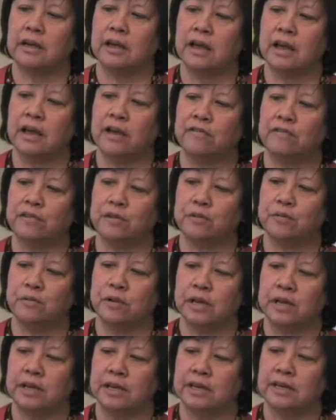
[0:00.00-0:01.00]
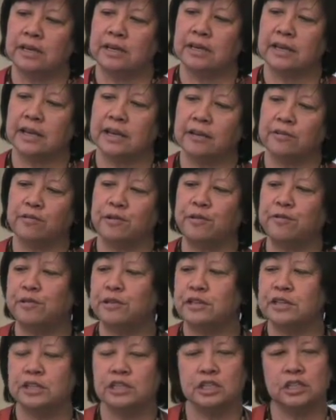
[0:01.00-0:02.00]
every week, and we
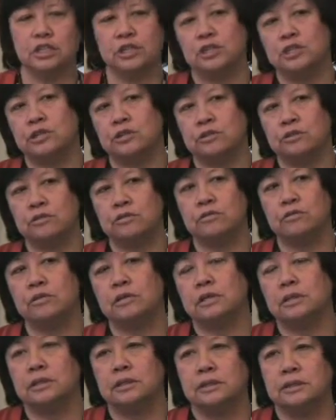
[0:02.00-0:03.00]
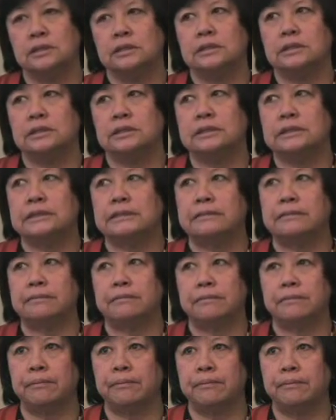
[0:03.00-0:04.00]
wouldn't just do
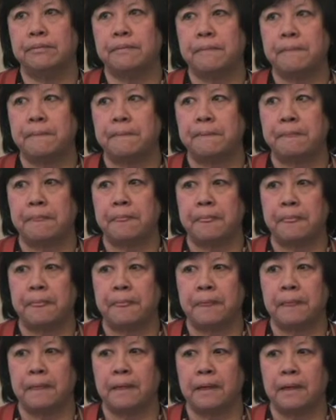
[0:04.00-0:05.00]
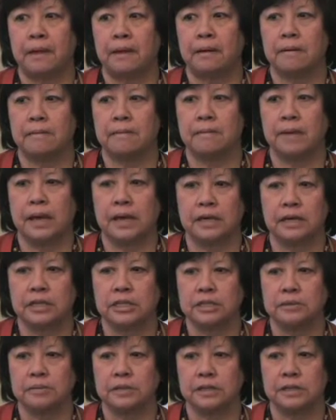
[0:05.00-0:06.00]
um,
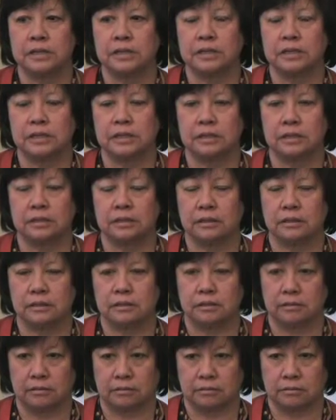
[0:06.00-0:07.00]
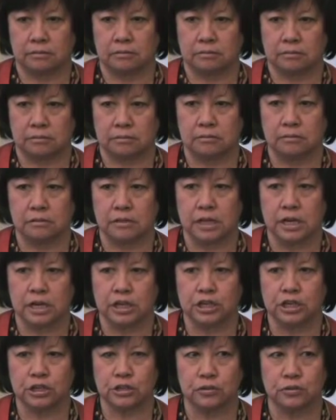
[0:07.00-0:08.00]
management
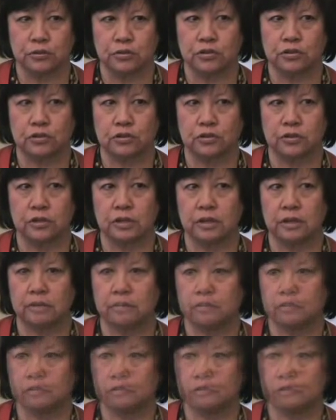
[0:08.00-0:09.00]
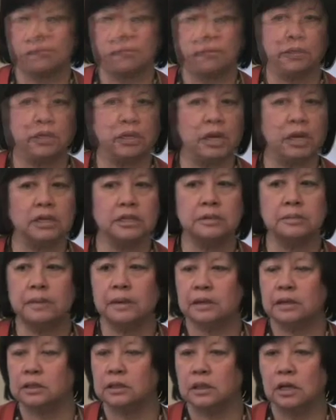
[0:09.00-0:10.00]
issues. Um, we talked
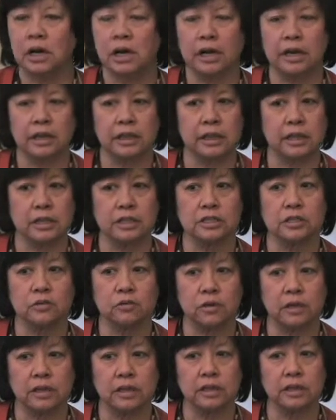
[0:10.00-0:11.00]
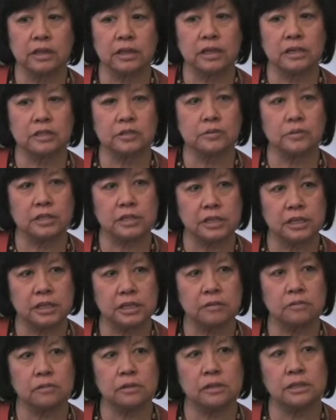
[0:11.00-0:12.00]
about a lot of things, and one of the things we
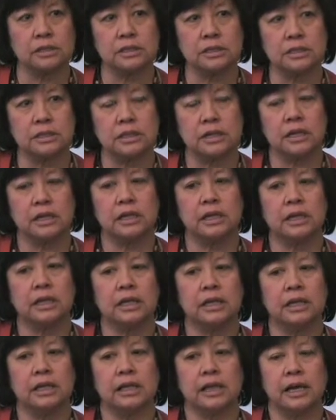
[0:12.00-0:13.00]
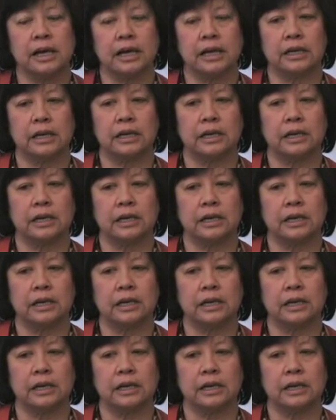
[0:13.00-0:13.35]
did was that